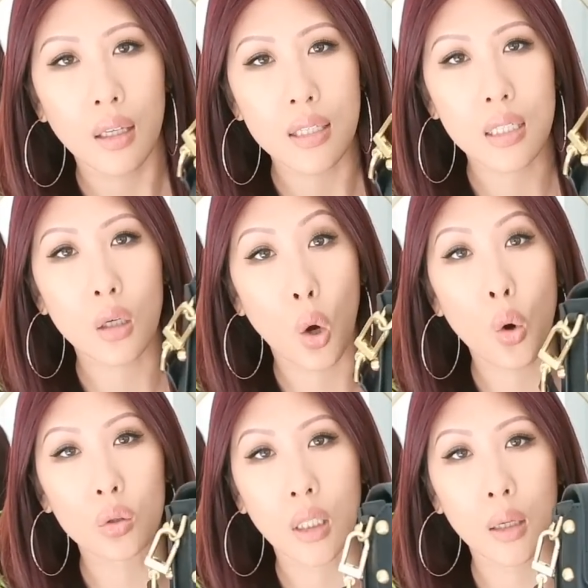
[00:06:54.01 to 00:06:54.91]
it's gonna
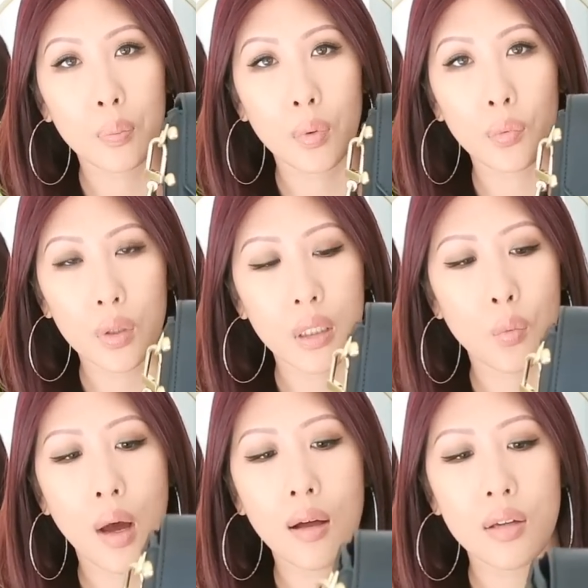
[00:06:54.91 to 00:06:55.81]
hold up really
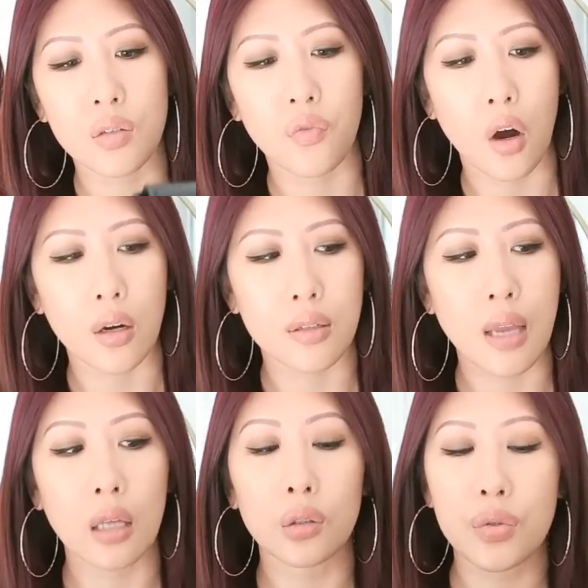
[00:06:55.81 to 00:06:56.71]
well as far as
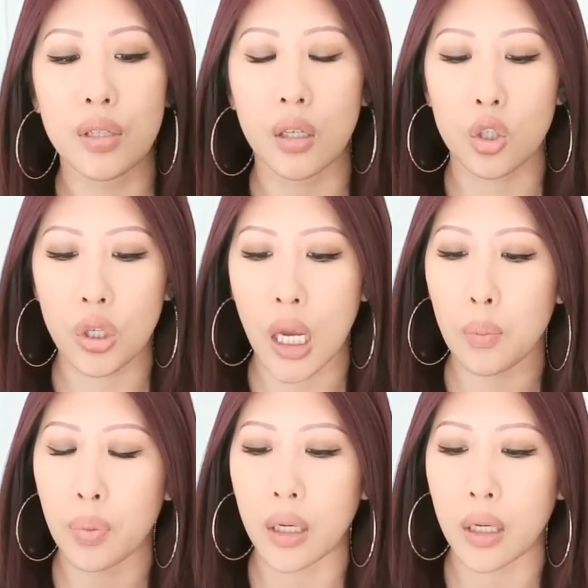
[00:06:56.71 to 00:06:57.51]
not losing its shape,